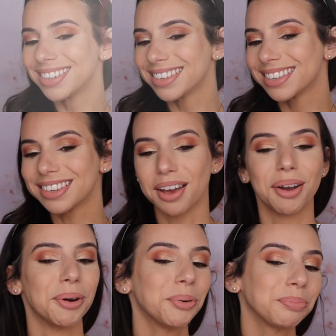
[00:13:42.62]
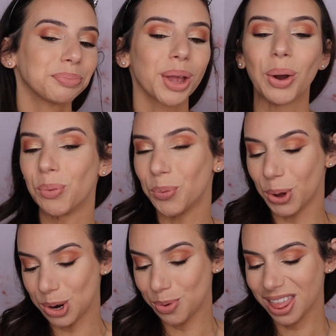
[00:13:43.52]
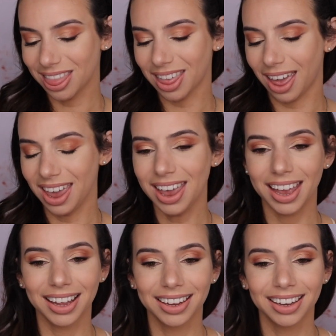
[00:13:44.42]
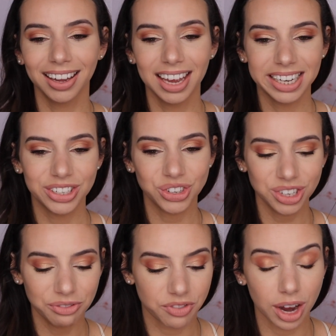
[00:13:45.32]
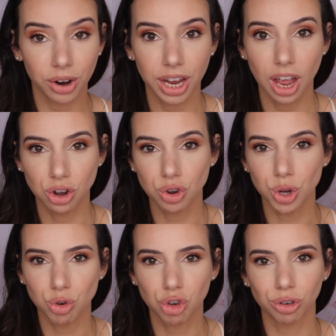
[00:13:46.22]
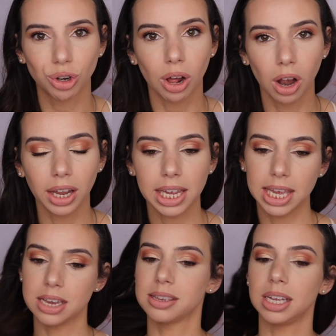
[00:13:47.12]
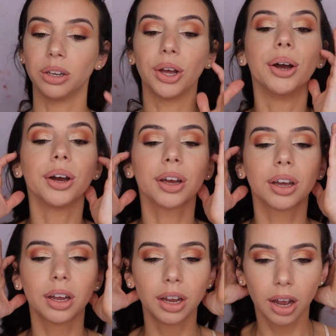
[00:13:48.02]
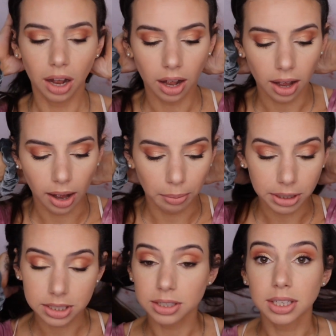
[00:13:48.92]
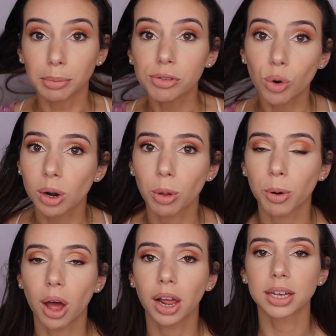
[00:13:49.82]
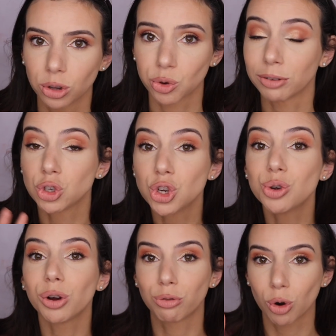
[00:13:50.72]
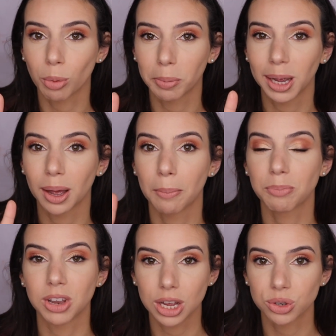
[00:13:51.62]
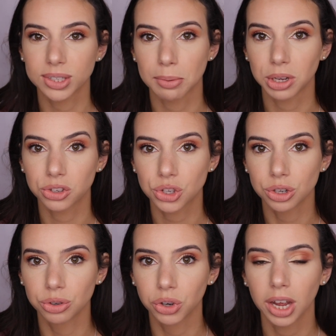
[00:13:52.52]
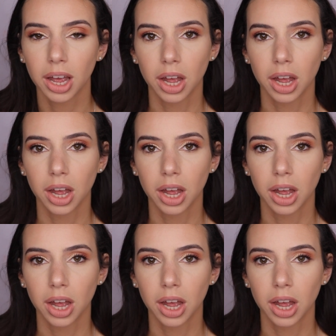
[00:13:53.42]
So, what do we think? It's just a very neutral, easy look. I did some affordable products, so I have 2 affordable makeup videos coming soon.